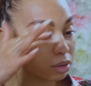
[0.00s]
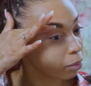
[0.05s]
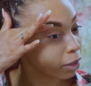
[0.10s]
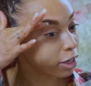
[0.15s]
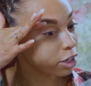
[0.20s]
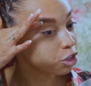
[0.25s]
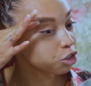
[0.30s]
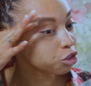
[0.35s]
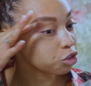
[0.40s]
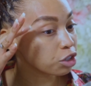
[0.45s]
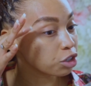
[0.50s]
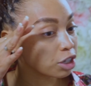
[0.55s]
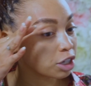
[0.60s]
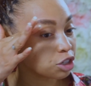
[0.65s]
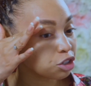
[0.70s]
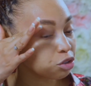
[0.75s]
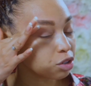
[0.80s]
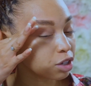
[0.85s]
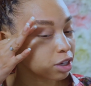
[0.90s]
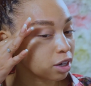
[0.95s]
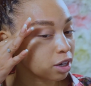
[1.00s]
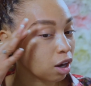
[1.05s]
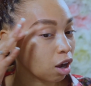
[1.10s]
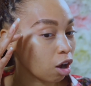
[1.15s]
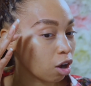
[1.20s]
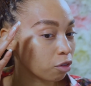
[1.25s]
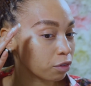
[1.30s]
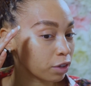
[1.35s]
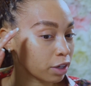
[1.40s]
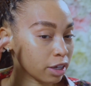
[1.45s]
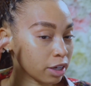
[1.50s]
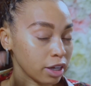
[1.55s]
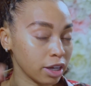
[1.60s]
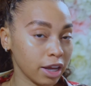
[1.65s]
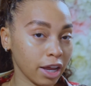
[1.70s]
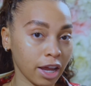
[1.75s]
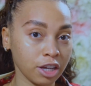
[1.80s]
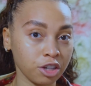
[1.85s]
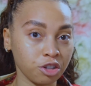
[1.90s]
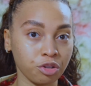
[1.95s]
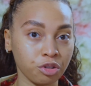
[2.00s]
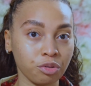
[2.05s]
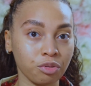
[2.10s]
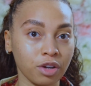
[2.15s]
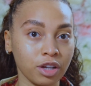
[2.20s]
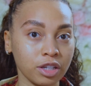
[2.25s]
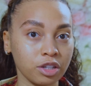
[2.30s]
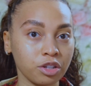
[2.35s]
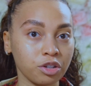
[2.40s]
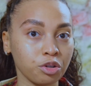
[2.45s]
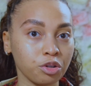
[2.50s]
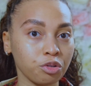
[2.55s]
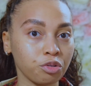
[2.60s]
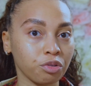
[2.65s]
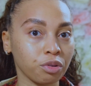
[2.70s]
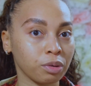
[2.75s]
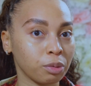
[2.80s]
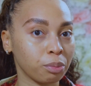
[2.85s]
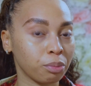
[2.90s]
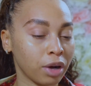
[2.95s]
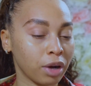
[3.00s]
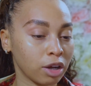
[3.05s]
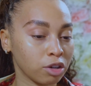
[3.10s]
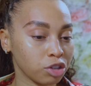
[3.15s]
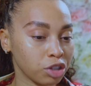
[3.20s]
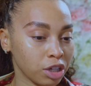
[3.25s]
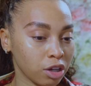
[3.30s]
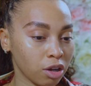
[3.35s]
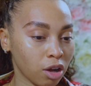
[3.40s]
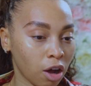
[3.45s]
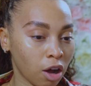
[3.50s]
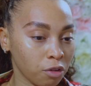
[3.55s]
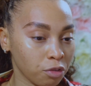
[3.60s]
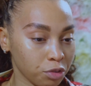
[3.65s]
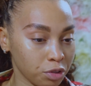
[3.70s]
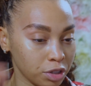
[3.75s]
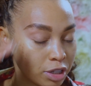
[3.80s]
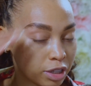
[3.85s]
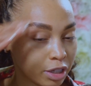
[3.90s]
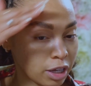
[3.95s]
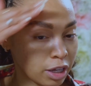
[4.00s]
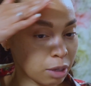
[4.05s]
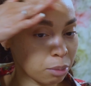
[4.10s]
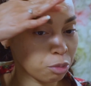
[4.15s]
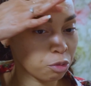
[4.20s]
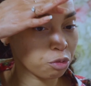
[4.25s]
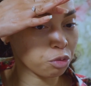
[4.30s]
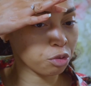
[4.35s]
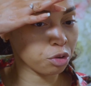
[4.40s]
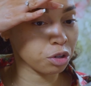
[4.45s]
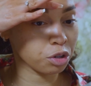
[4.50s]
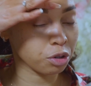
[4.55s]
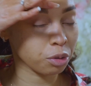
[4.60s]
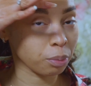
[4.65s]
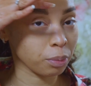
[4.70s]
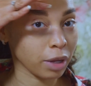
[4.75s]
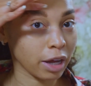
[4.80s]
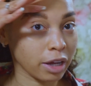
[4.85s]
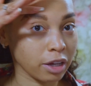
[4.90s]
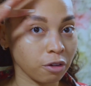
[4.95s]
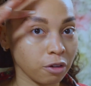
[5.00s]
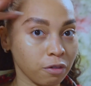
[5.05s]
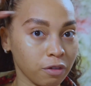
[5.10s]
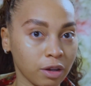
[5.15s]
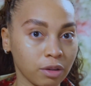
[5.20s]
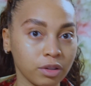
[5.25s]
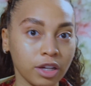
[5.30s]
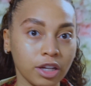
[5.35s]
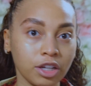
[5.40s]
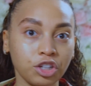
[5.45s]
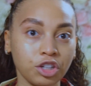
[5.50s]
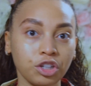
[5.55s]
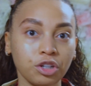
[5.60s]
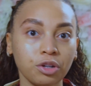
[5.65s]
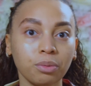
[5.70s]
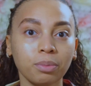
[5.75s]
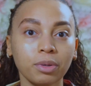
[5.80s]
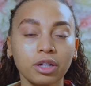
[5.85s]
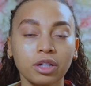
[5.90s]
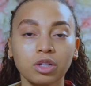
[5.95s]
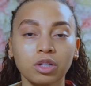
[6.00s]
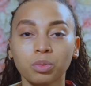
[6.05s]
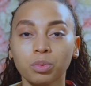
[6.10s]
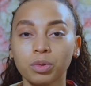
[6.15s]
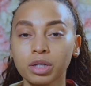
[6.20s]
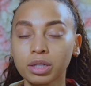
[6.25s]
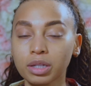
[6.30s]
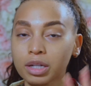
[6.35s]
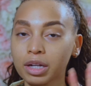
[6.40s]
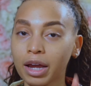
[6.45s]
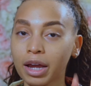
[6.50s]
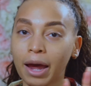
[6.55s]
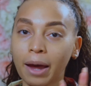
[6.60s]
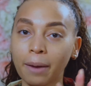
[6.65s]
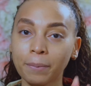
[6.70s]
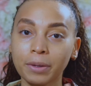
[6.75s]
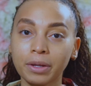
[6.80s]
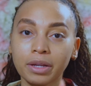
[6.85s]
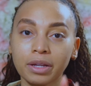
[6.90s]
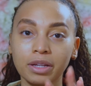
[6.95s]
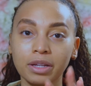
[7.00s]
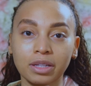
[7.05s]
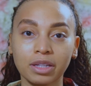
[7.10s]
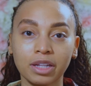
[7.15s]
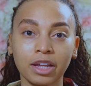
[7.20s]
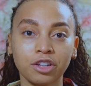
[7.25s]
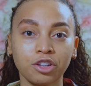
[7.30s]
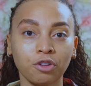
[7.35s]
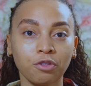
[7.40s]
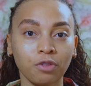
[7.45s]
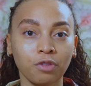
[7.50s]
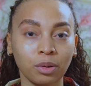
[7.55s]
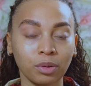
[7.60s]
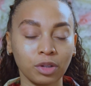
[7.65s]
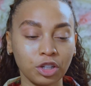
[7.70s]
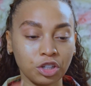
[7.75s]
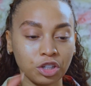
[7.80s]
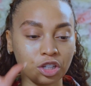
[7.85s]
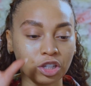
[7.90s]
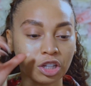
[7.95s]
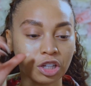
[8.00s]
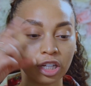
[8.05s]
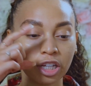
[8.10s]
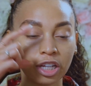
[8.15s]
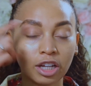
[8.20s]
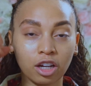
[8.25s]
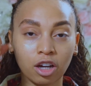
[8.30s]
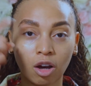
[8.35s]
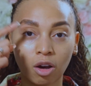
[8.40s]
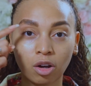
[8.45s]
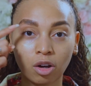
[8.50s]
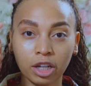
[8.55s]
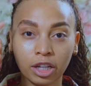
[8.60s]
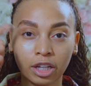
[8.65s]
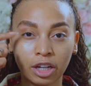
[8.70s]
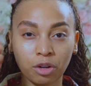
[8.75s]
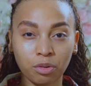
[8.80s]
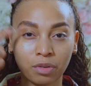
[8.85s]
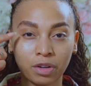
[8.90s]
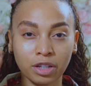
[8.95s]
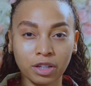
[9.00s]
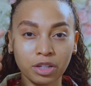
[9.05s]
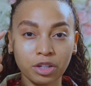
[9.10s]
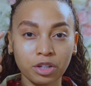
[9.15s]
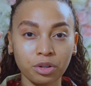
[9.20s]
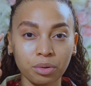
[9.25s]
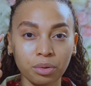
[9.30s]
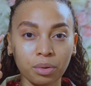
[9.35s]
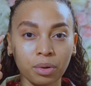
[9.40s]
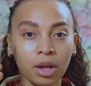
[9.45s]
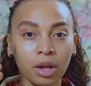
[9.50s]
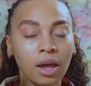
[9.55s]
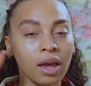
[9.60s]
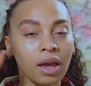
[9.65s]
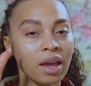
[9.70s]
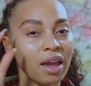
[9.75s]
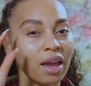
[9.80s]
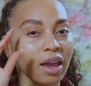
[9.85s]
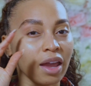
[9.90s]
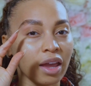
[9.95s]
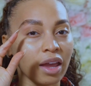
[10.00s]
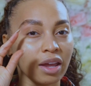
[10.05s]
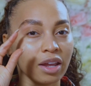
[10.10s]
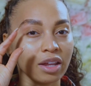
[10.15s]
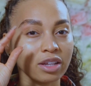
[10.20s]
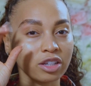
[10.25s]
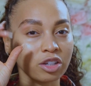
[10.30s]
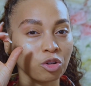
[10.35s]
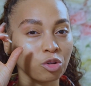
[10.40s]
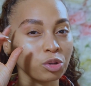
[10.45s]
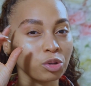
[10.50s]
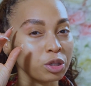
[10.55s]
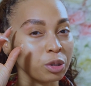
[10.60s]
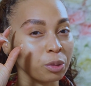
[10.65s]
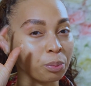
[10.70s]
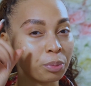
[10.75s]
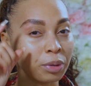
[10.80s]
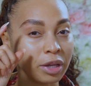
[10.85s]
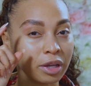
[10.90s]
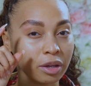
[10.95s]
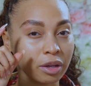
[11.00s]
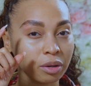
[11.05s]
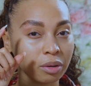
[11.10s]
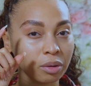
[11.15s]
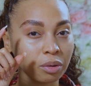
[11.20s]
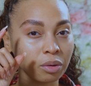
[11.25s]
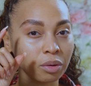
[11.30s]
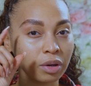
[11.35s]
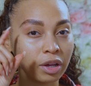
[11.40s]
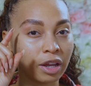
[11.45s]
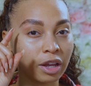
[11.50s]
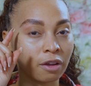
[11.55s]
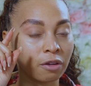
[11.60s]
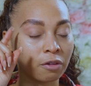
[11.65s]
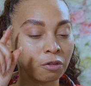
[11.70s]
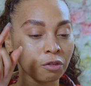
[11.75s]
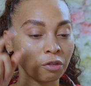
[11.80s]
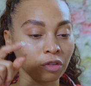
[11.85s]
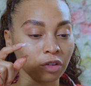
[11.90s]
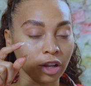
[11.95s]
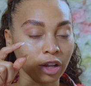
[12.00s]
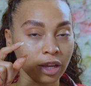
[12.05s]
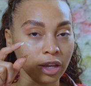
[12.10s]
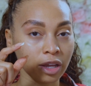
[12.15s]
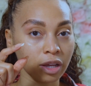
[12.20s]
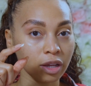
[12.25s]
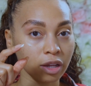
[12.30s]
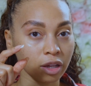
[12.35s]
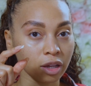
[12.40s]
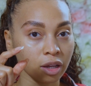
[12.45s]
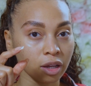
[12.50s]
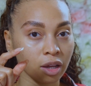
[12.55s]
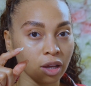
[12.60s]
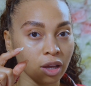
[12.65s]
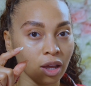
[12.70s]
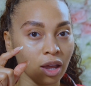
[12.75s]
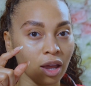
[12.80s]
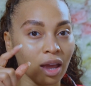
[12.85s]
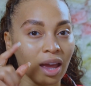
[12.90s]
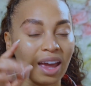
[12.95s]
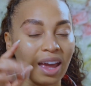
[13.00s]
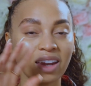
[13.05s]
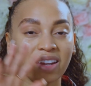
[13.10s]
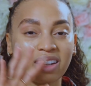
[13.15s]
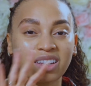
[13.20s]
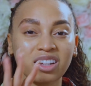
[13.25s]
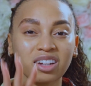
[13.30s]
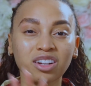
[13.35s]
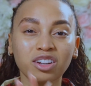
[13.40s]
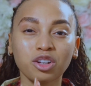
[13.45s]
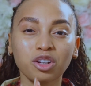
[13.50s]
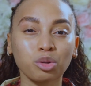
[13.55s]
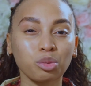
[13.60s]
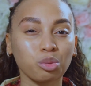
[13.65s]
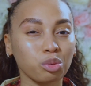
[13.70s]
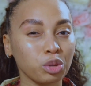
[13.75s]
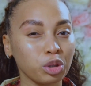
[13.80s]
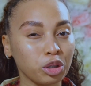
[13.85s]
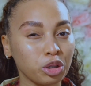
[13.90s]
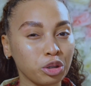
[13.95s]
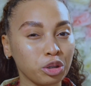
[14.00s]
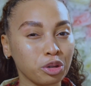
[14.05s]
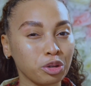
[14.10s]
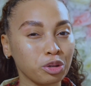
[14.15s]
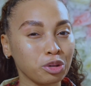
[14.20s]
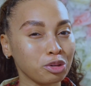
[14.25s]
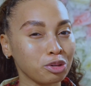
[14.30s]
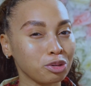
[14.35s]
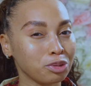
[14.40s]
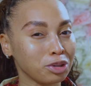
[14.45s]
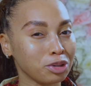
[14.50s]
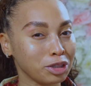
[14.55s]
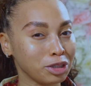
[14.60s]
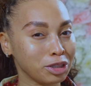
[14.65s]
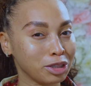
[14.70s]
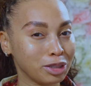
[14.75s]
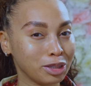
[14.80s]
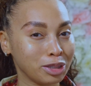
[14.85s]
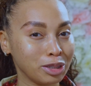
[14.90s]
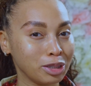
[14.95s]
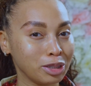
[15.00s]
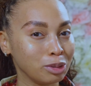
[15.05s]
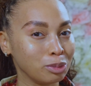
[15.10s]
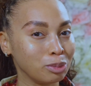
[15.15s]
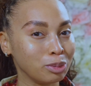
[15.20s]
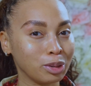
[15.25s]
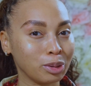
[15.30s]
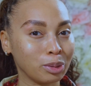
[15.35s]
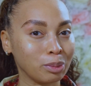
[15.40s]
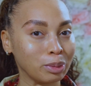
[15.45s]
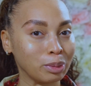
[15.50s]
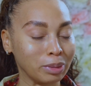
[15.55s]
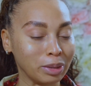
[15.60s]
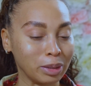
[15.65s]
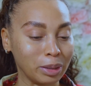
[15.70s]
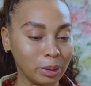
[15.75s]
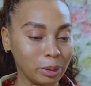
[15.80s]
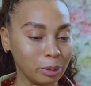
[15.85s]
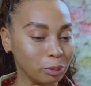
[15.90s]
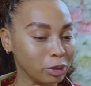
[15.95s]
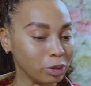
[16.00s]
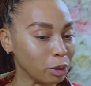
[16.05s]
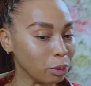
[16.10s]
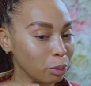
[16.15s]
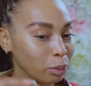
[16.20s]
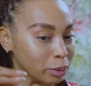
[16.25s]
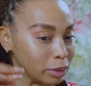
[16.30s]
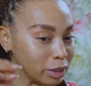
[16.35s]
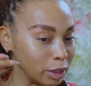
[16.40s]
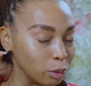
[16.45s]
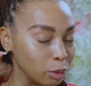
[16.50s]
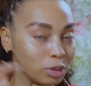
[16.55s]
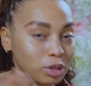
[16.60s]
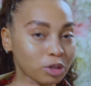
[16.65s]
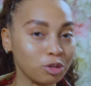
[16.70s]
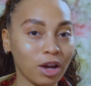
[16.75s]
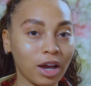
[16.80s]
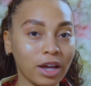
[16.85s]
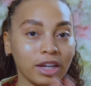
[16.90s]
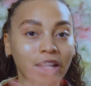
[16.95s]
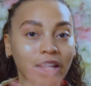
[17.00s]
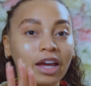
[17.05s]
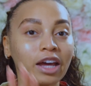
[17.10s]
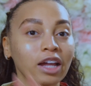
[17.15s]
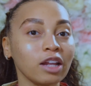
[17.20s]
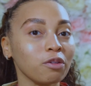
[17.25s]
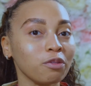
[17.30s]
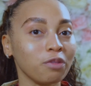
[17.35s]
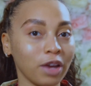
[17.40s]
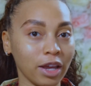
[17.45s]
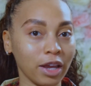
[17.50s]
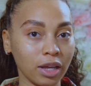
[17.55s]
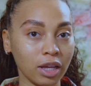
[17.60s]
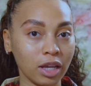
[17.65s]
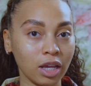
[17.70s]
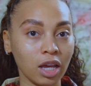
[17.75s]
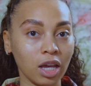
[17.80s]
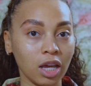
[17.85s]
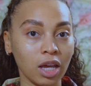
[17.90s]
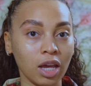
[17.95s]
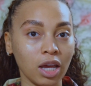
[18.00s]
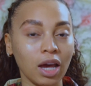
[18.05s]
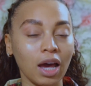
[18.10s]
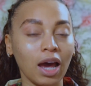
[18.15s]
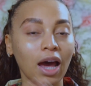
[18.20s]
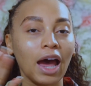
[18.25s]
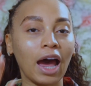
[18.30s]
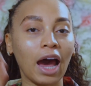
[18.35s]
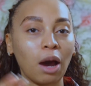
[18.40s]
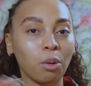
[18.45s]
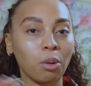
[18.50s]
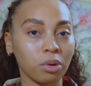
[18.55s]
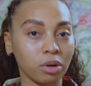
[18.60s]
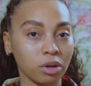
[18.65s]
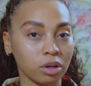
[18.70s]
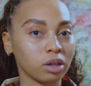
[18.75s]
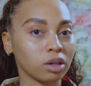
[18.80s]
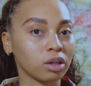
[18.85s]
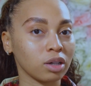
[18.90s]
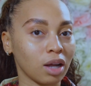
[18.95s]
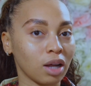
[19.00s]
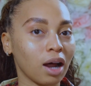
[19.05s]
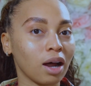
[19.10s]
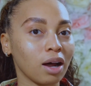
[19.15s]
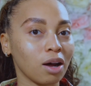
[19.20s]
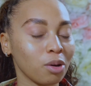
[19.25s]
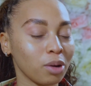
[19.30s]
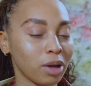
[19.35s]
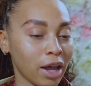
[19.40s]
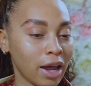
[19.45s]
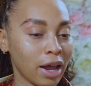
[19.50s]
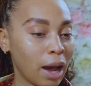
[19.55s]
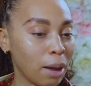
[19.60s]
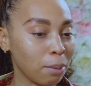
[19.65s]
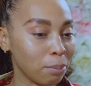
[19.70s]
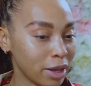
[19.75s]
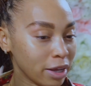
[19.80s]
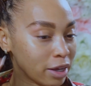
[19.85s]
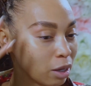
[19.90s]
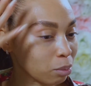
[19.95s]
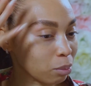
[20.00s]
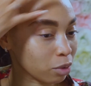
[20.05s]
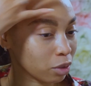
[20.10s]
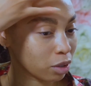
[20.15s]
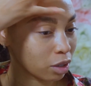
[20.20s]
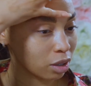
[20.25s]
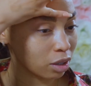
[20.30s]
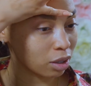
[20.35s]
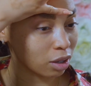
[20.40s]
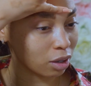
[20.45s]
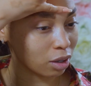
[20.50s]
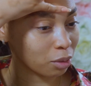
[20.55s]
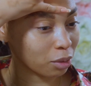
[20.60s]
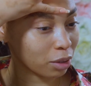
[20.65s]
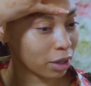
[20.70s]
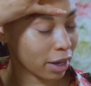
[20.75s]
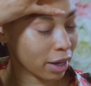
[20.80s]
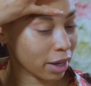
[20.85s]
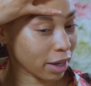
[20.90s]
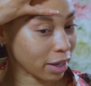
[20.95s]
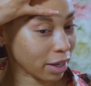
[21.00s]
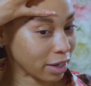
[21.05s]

Make sure that you get off any extra residue from the brow gel off your skin before you apply your foundation, because what's going to happen is that your foundation is going to get caught in that residue and it's going to peel and flake and it's going to look real crusty. We don't want that. We don't want that. We're trying to elevate our makeup look, okay?